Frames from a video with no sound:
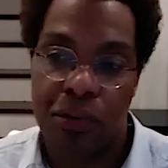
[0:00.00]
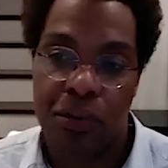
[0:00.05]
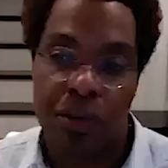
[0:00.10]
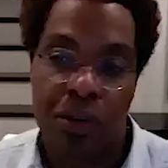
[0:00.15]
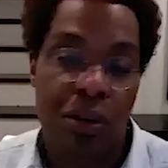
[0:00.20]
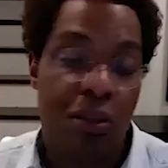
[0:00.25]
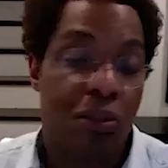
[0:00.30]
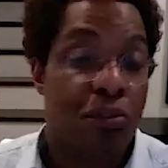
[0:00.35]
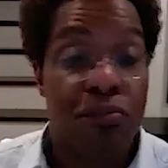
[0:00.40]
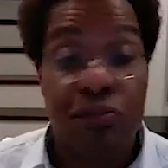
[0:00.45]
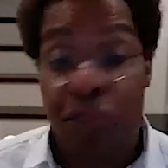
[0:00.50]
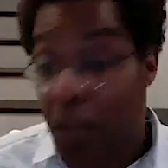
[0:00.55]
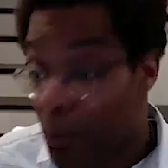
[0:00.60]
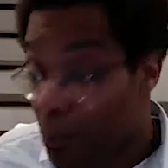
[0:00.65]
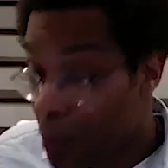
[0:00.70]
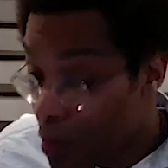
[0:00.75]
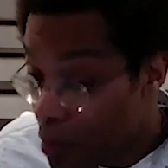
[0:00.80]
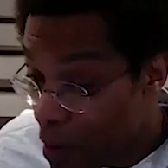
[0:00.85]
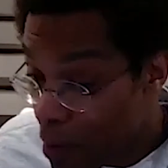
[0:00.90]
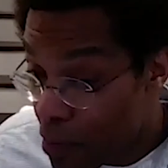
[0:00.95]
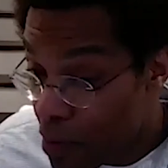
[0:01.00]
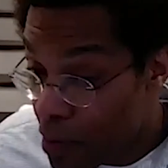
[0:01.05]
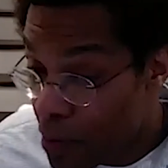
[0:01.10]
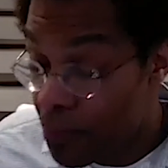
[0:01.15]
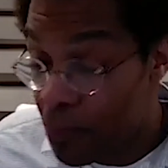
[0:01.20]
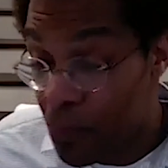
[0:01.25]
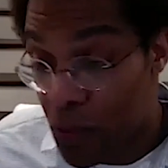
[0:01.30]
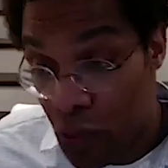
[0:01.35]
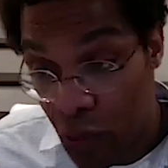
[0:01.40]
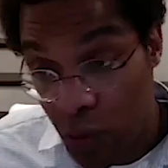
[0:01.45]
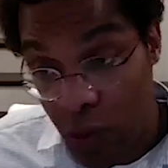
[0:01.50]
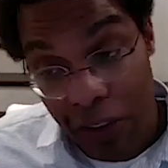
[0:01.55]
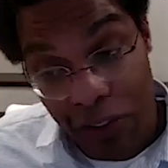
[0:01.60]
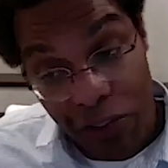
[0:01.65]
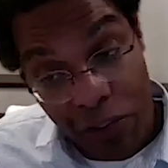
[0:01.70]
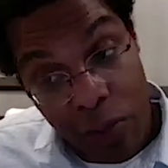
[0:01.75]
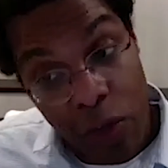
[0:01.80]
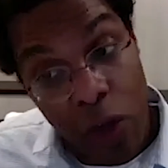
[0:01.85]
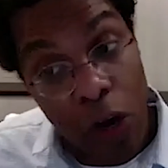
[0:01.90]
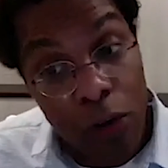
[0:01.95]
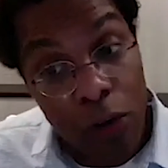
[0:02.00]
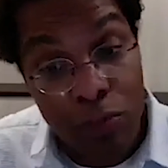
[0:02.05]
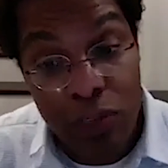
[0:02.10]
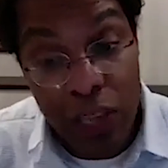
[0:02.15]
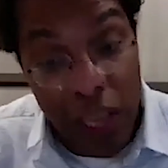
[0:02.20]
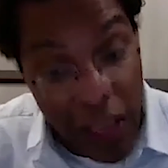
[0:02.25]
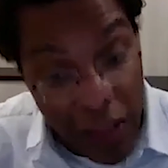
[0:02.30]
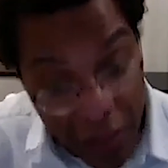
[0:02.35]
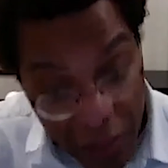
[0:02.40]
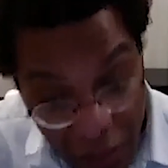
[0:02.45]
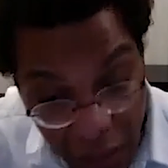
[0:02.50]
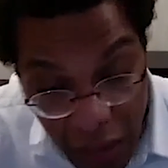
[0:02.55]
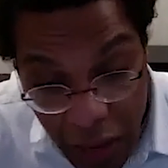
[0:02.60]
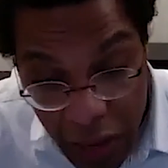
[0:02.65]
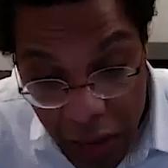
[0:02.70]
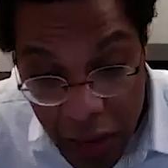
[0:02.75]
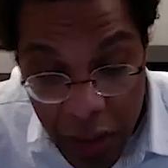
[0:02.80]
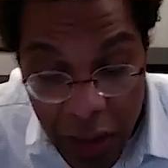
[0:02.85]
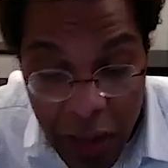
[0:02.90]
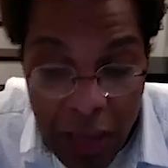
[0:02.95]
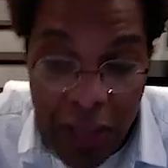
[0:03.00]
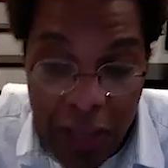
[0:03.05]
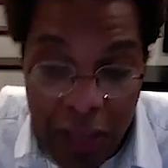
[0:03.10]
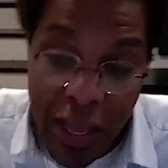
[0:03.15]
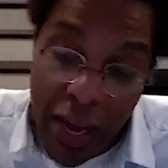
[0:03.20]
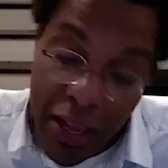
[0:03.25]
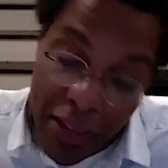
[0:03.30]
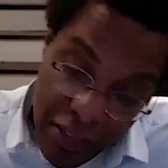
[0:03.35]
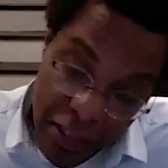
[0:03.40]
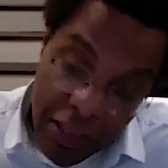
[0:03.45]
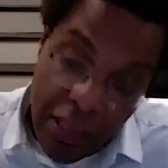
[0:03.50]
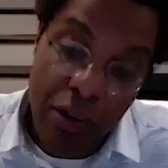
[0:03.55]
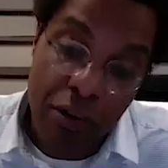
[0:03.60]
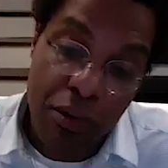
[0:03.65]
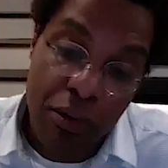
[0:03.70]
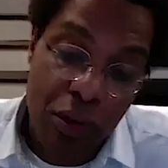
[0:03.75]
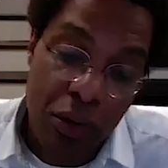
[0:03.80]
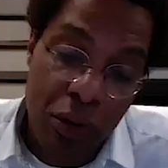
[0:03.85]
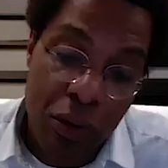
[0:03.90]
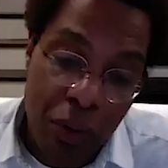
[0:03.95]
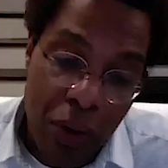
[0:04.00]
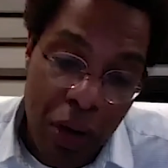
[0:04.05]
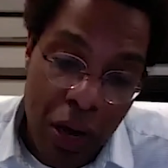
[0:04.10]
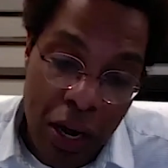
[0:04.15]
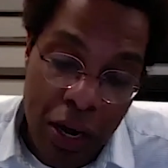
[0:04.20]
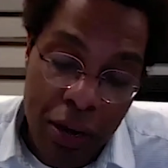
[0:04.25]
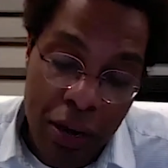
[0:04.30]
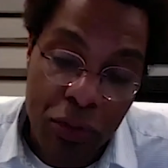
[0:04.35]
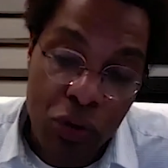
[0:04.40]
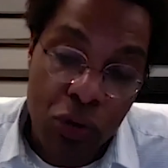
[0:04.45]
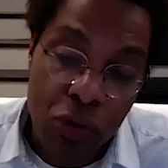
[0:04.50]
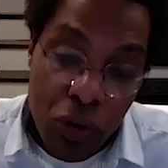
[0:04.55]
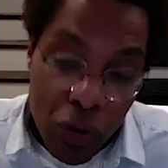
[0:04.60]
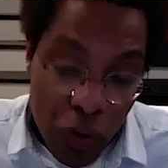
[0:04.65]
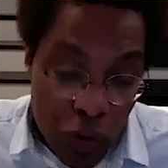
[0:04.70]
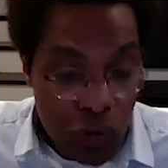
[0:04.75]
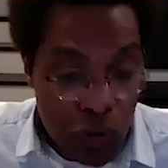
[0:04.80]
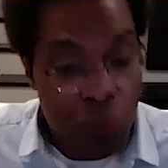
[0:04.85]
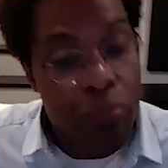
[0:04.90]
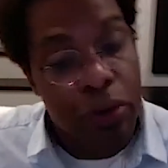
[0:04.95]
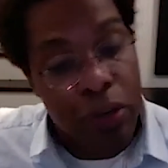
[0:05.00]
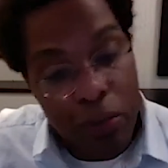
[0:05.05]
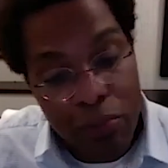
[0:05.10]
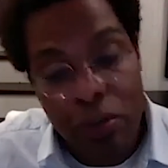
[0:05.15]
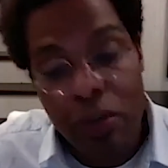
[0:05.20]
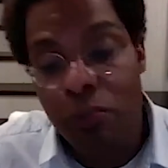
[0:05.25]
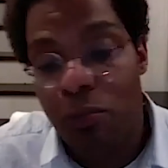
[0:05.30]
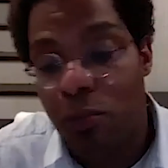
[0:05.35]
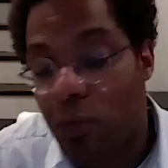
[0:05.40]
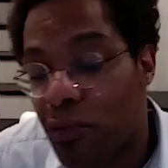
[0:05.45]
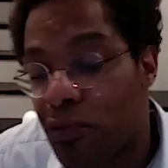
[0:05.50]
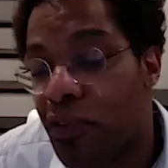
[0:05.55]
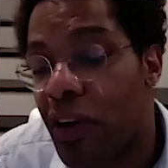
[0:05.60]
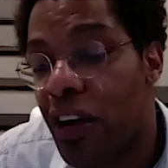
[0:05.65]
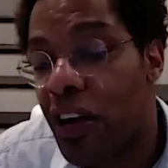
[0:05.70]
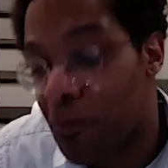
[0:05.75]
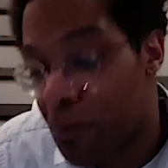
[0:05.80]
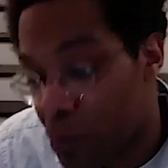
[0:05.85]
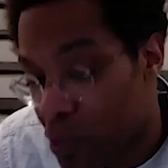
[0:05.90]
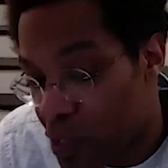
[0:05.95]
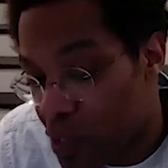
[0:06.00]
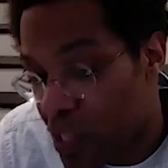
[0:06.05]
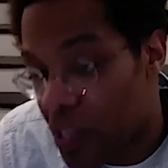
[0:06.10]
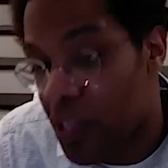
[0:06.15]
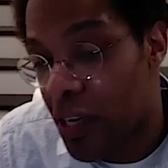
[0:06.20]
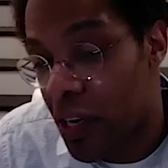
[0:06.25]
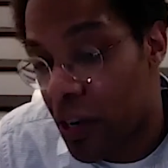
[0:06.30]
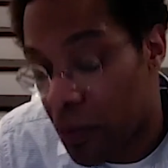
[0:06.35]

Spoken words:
another family member, so it'd have to be arm's length. In that scenario, you can also put a minimum of 5% down.